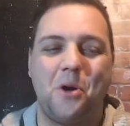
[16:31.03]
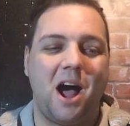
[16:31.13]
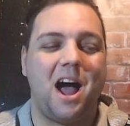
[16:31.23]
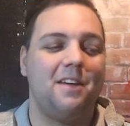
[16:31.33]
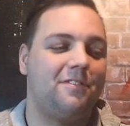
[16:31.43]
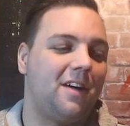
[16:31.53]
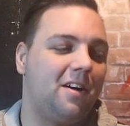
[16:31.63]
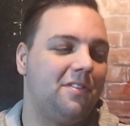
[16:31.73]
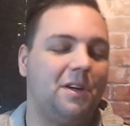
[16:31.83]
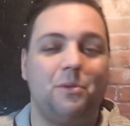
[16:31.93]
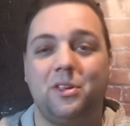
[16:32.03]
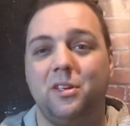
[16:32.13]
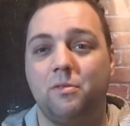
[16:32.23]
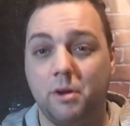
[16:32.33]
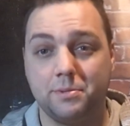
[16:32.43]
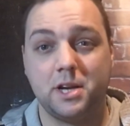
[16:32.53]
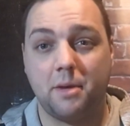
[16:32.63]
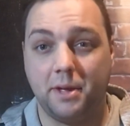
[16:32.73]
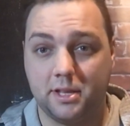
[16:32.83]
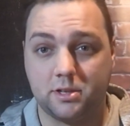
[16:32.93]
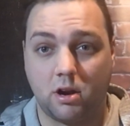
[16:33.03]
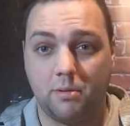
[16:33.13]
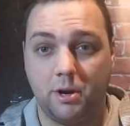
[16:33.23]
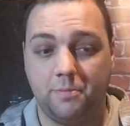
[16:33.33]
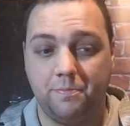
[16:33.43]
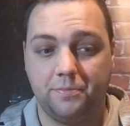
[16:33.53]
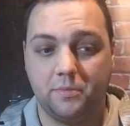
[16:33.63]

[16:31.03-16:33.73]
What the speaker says: I found that when ripstop hits armor,